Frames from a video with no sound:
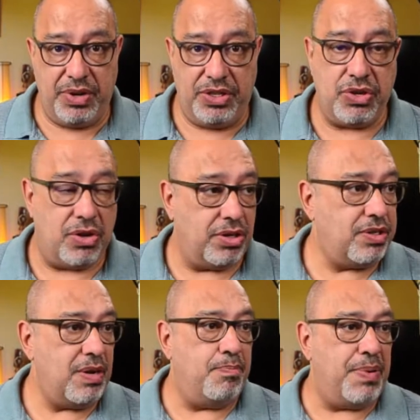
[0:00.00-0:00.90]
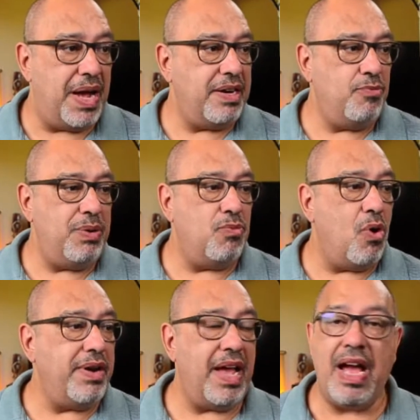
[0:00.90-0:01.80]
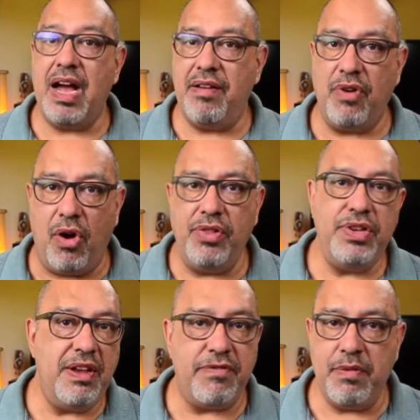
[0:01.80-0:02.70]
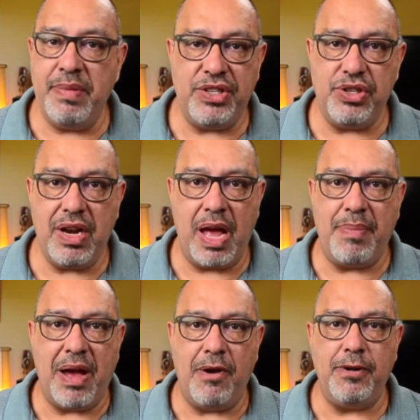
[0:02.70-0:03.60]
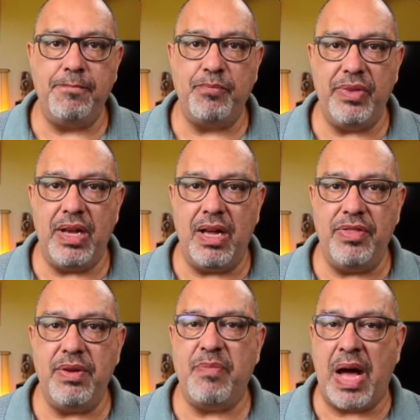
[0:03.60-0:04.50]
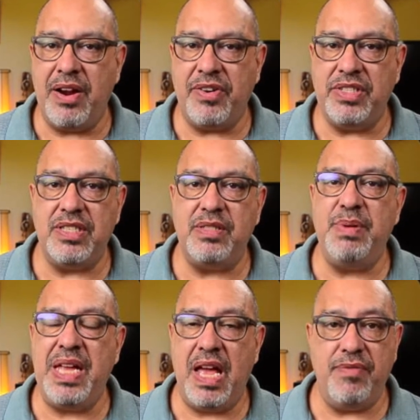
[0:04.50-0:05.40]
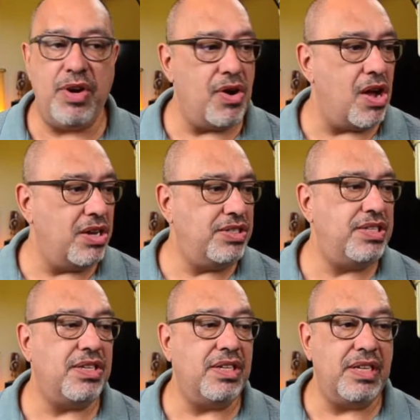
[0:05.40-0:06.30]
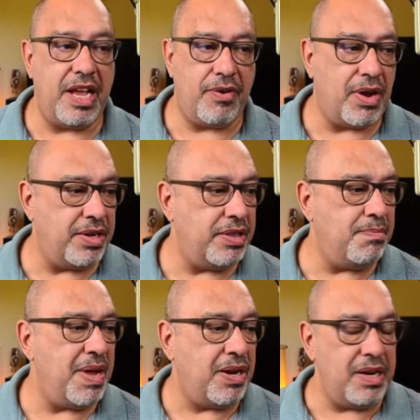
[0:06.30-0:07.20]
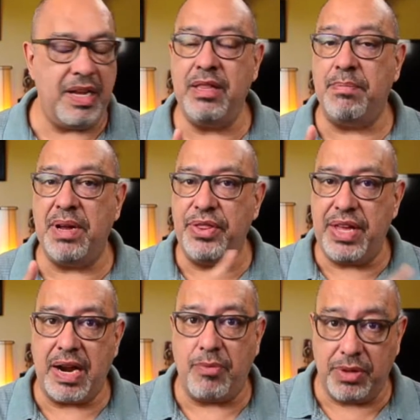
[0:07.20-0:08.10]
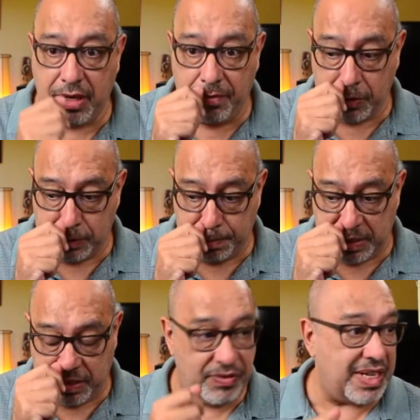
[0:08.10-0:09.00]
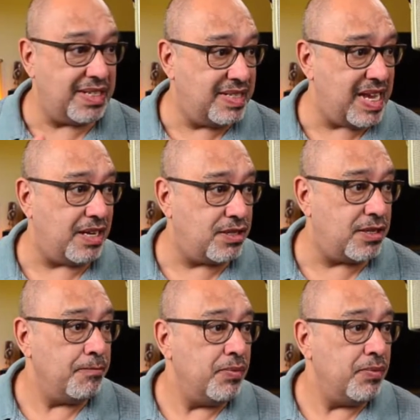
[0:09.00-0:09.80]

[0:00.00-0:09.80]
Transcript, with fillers: results, but we won't have all the information about the virus's behavior until later on in the month, and I will give you a specific date.